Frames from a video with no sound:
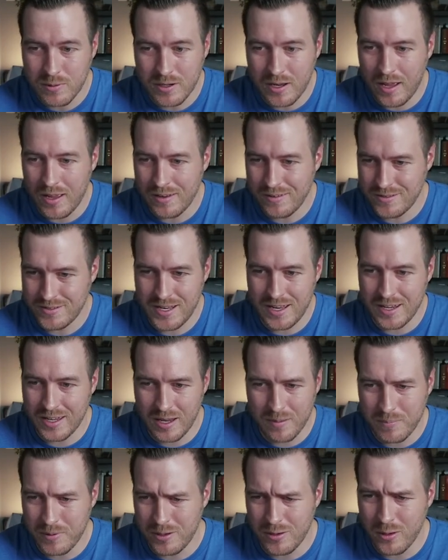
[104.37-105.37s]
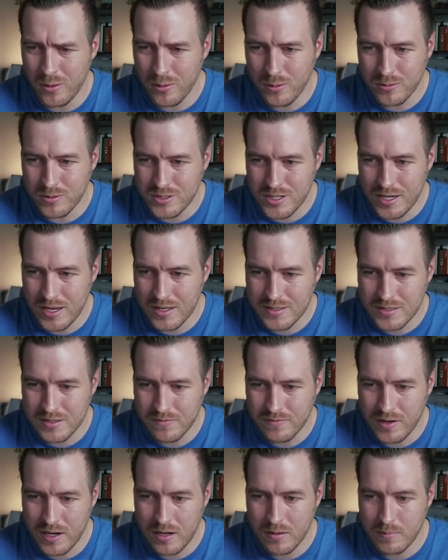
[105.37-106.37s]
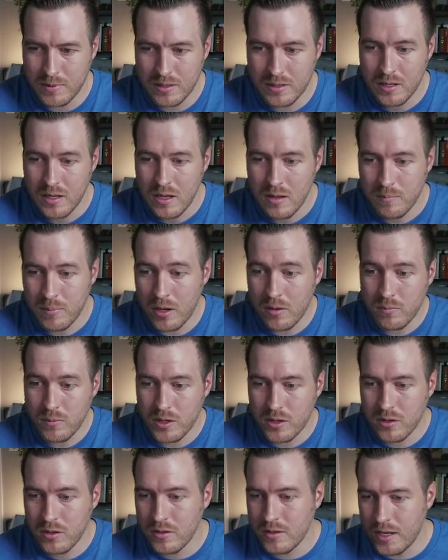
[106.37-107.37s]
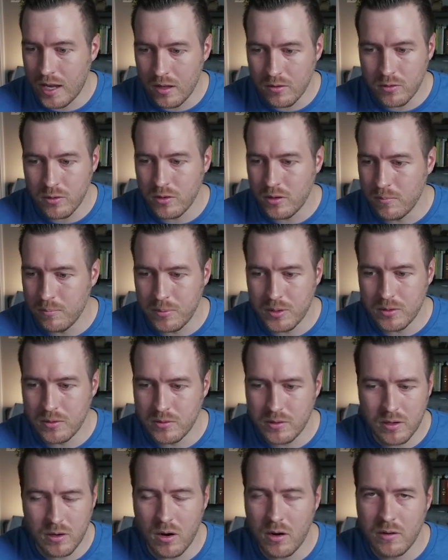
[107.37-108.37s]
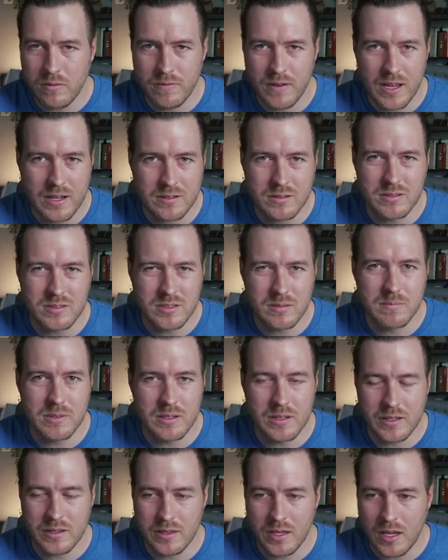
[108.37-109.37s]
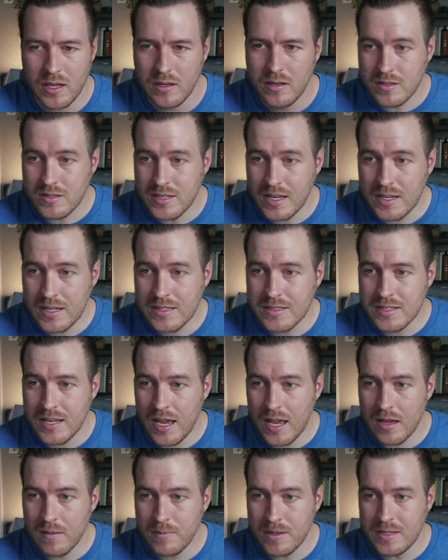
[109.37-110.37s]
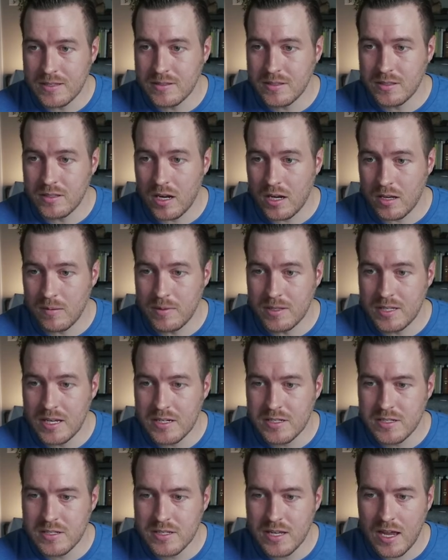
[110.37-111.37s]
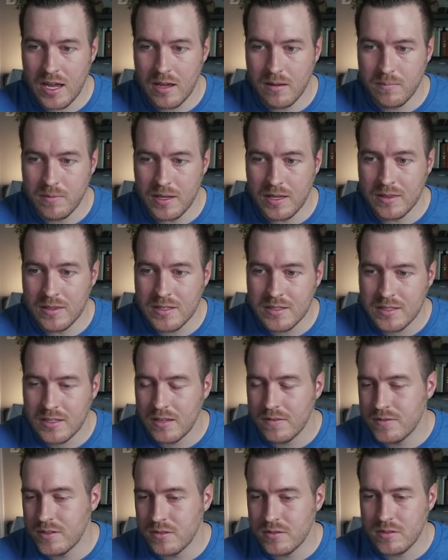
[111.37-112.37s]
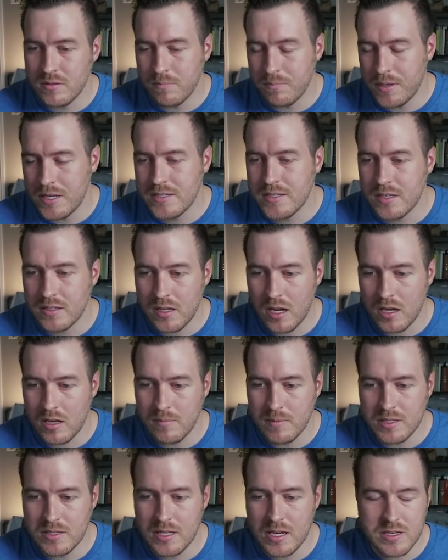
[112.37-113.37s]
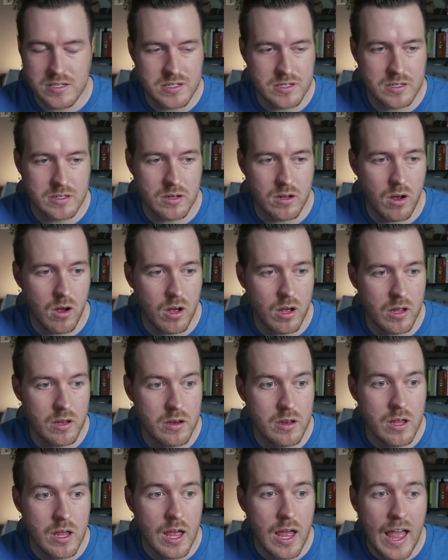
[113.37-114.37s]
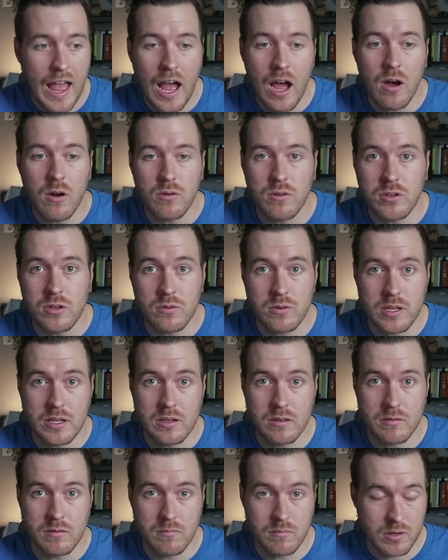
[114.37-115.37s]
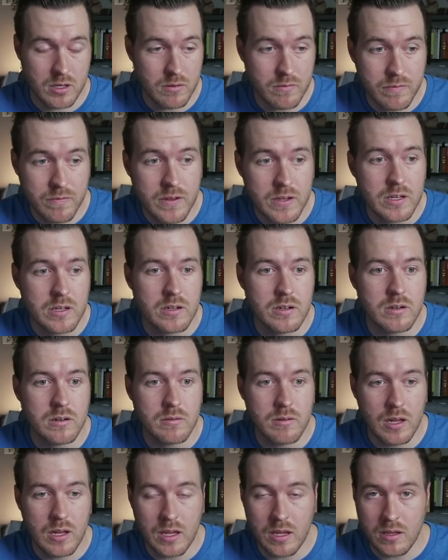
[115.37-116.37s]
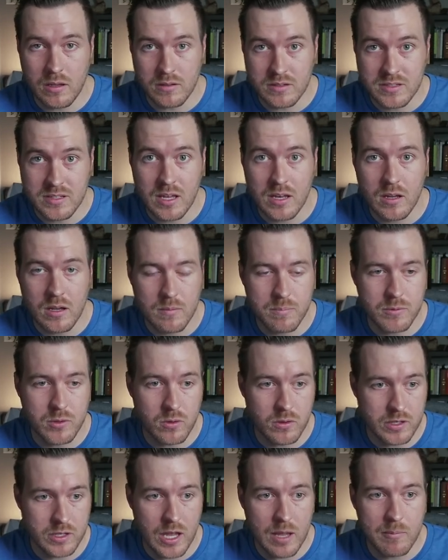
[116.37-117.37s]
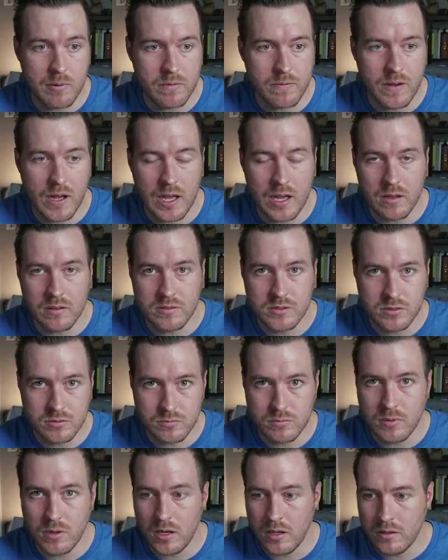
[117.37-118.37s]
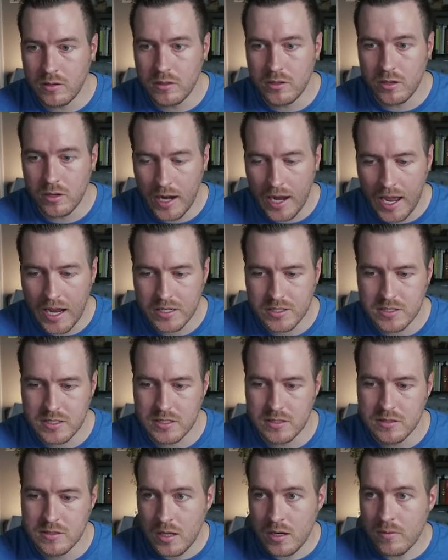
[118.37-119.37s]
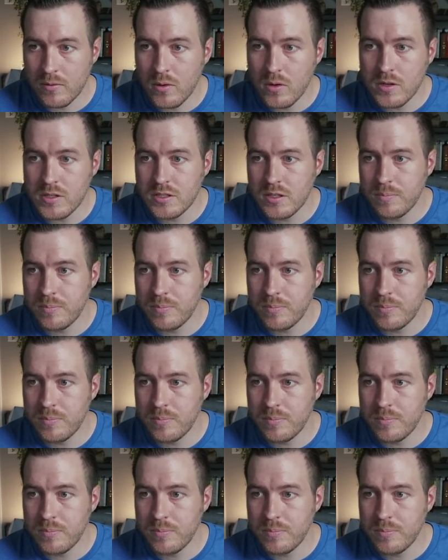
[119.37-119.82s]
We're not setting up a Node.js environment, but we could download and build an artifact or something like that. The second tab is the documentation tab, and this gives you some basic documentation on how you can configure and set up your YAML file to run your action. And of course,